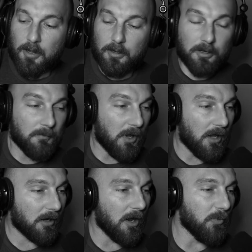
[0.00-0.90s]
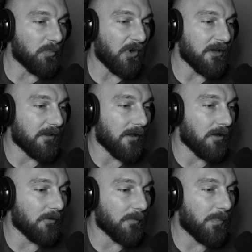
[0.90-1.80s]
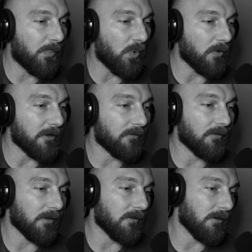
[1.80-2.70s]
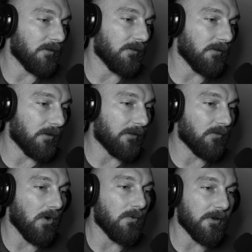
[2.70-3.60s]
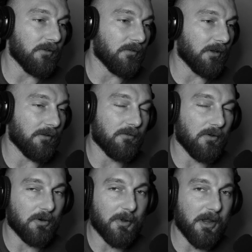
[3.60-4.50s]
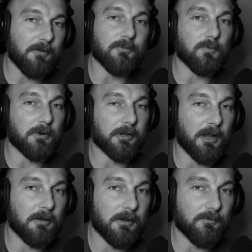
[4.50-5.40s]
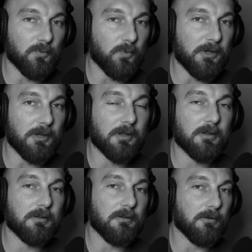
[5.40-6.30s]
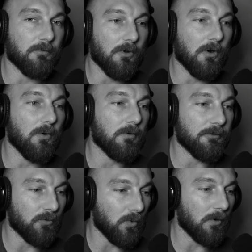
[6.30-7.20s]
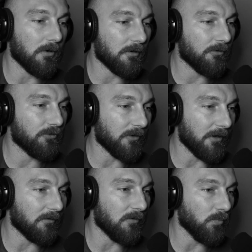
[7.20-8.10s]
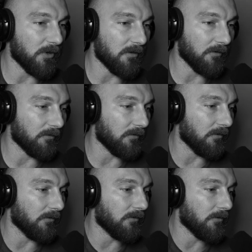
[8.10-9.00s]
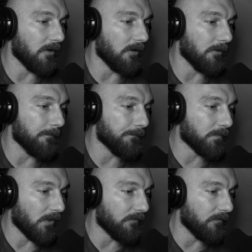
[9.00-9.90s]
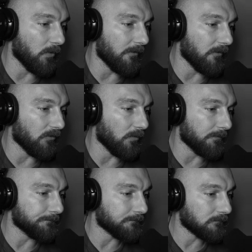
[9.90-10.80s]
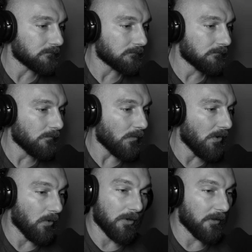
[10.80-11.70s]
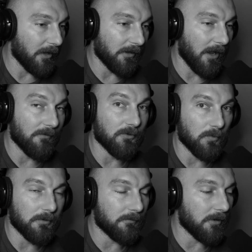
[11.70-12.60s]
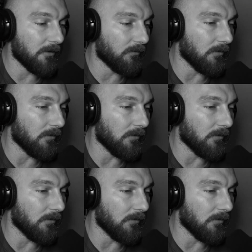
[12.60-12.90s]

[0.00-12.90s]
A couple breakdown points, and as always, like I talk about every workout every week, know your strengths and weaknesses for this one, or like everyone, right?